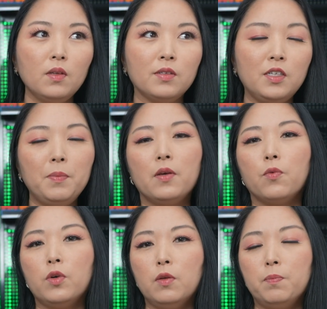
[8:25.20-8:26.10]
Cymye,
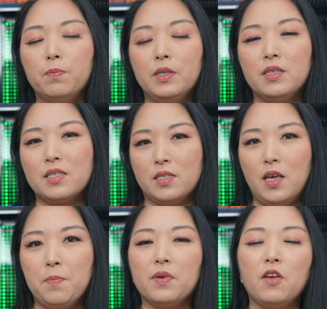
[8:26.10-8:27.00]
would it be the
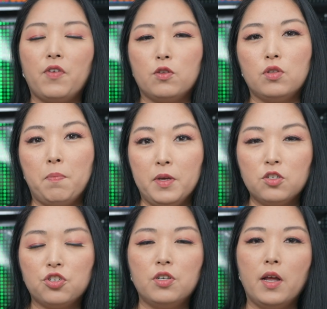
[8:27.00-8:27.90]
same if I do the
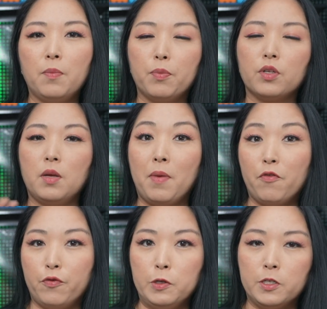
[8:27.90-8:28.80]
mixture and put in my
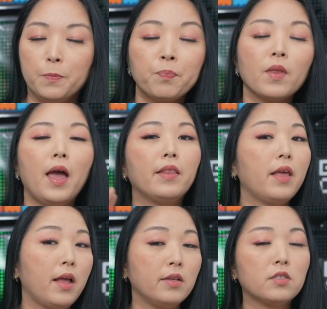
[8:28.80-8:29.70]
freezer? And
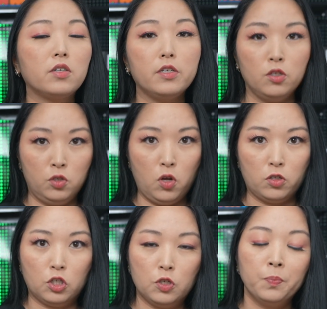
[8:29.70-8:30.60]
the answer is
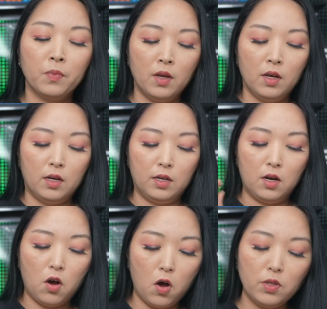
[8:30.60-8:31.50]
not.
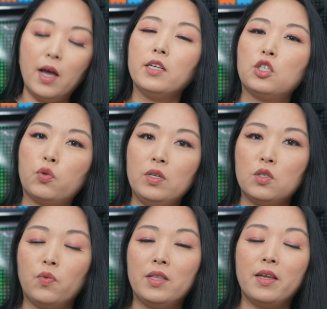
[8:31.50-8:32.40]
All the ice
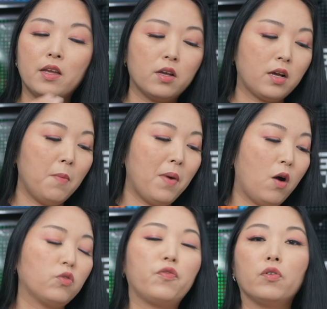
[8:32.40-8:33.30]
creams, when they come
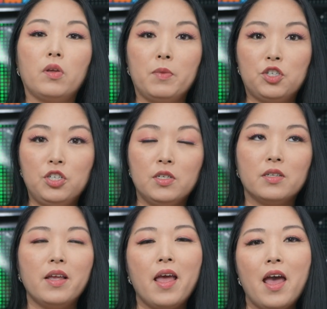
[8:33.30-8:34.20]
out from the machine,
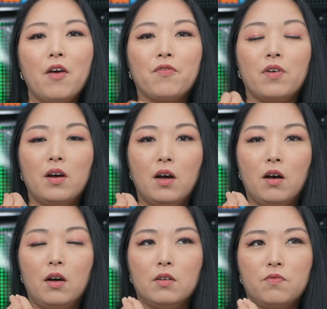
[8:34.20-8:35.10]
they have
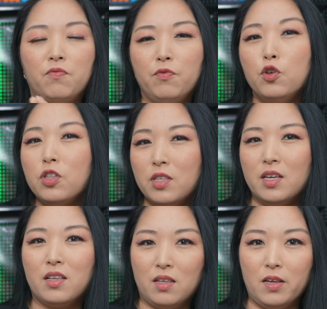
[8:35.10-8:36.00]
a
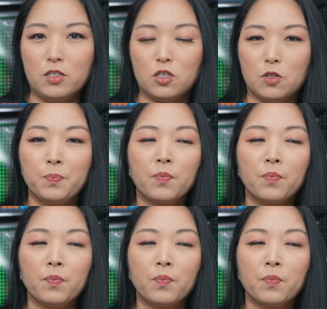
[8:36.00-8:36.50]
unique taste.